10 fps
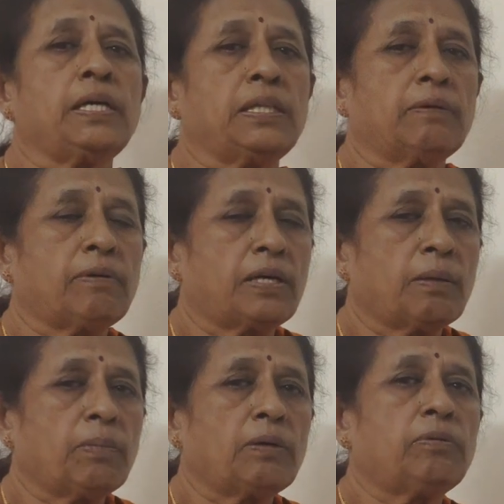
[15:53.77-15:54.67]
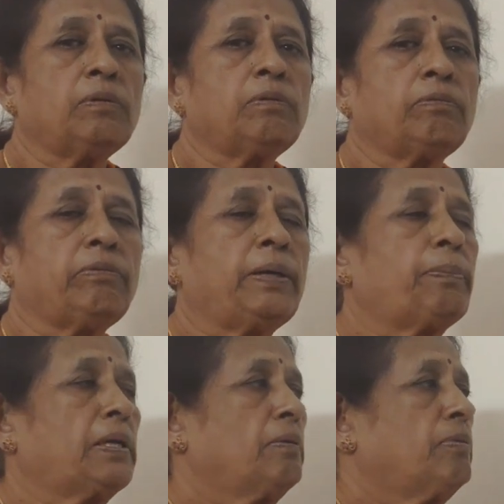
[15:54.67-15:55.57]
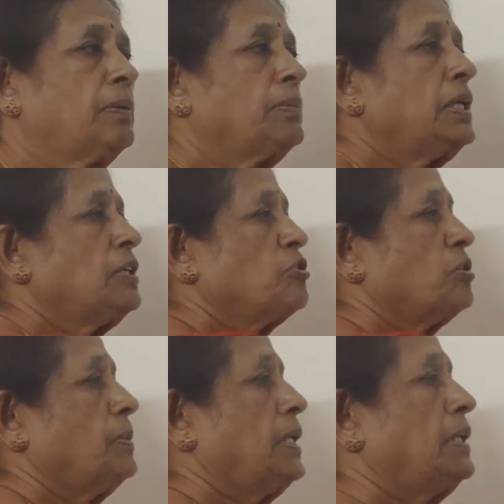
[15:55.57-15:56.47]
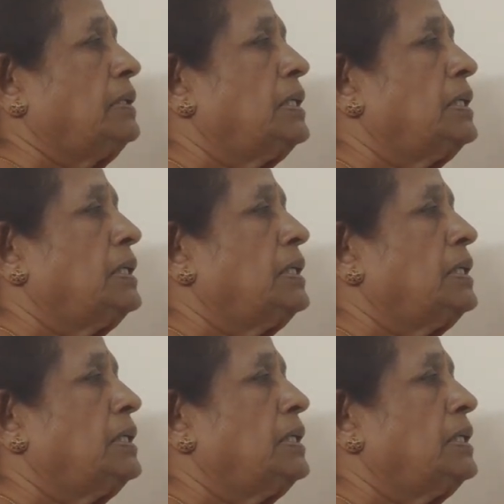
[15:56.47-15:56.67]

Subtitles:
in the form of vapor from the stomata.